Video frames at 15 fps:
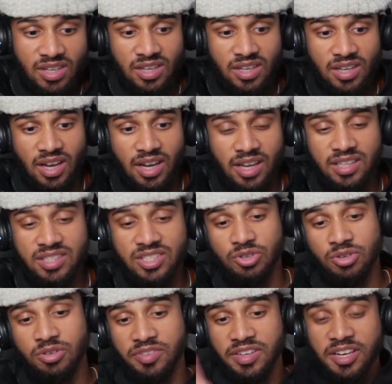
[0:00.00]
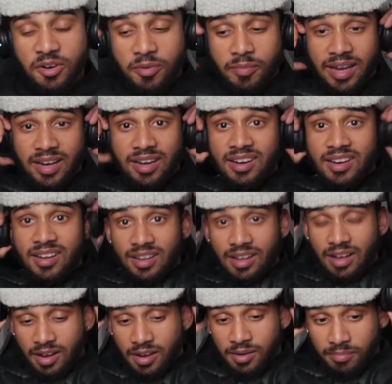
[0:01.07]
Hey, that's a good video, man.
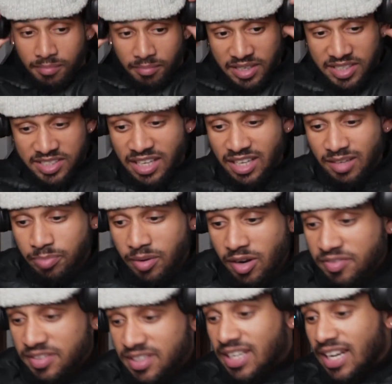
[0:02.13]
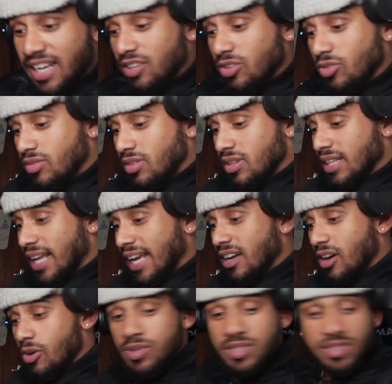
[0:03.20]
Um, you said it perfectly. Like, like I
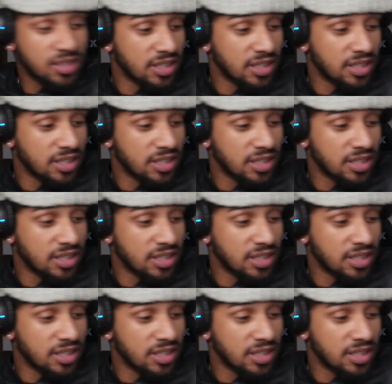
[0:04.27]
was.